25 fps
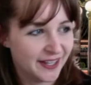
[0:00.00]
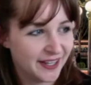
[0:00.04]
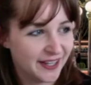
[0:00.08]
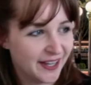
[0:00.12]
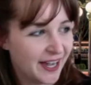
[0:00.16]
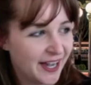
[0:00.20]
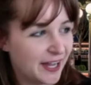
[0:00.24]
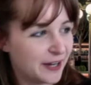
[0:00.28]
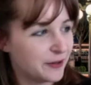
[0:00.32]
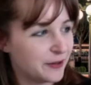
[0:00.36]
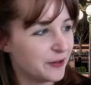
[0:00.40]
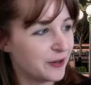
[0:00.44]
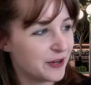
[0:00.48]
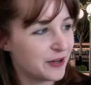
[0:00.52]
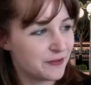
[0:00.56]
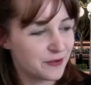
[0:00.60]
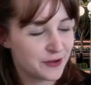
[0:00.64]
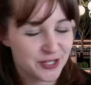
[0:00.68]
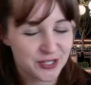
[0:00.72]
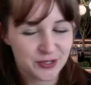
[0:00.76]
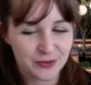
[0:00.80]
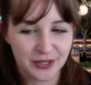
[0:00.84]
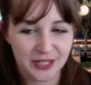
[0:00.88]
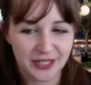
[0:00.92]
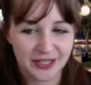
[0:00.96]
I don't know, I've
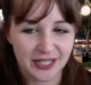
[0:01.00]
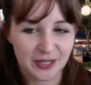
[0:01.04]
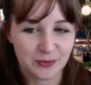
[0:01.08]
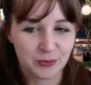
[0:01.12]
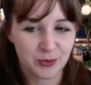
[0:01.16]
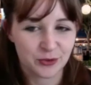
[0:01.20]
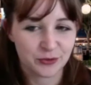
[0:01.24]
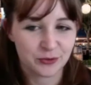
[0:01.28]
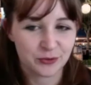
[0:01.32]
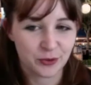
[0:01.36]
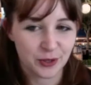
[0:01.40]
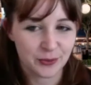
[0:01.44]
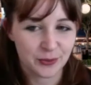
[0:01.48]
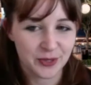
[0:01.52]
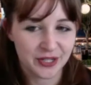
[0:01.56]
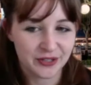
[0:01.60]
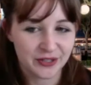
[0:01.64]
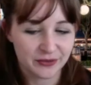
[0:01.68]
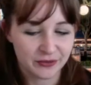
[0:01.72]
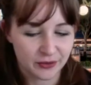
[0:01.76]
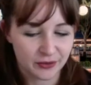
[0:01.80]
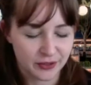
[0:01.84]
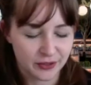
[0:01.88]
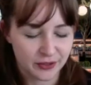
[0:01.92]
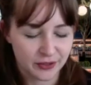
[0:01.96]
always really liked performative,
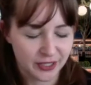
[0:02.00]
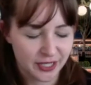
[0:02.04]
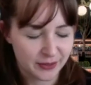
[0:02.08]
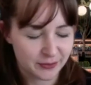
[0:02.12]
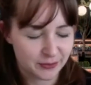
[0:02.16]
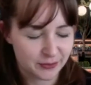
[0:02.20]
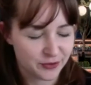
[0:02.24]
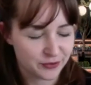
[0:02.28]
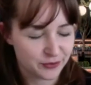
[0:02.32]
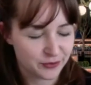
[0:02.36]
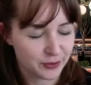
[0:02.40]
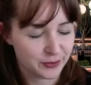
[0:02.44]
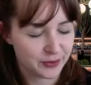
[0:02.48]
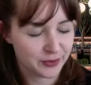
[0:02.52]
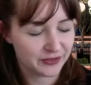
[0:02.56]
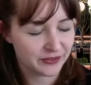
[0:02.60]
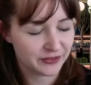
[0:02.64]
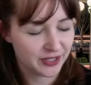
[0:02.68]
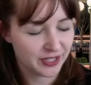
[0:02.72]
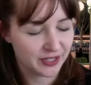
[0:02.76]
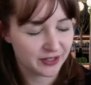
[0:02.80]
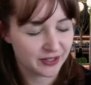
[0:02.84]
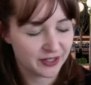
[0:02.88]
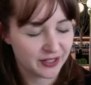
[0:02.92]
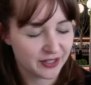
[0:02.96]
or not performative
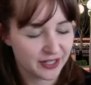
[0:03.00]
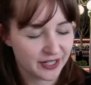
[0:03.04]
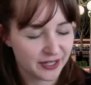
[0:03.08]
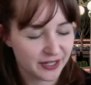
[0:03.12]
theater,